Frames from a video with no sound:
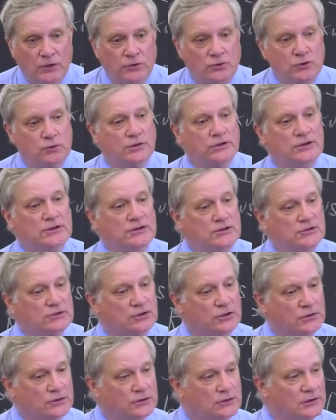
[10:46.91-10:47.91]
you can
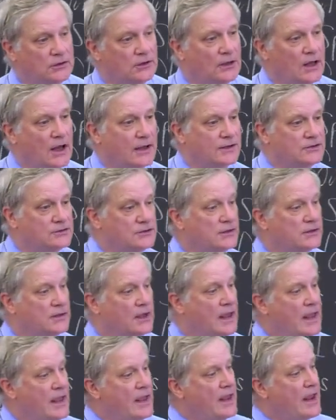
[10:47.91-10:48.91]
internalize
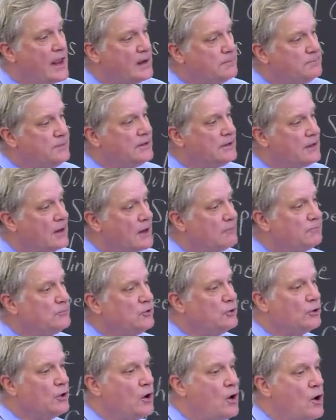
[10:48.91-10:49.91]
it and become
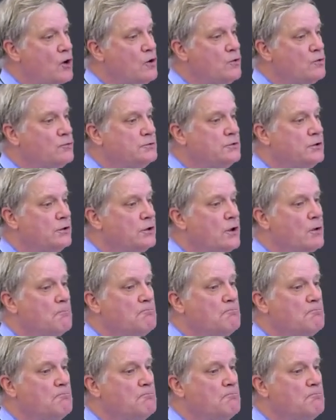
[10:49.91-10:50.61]
your own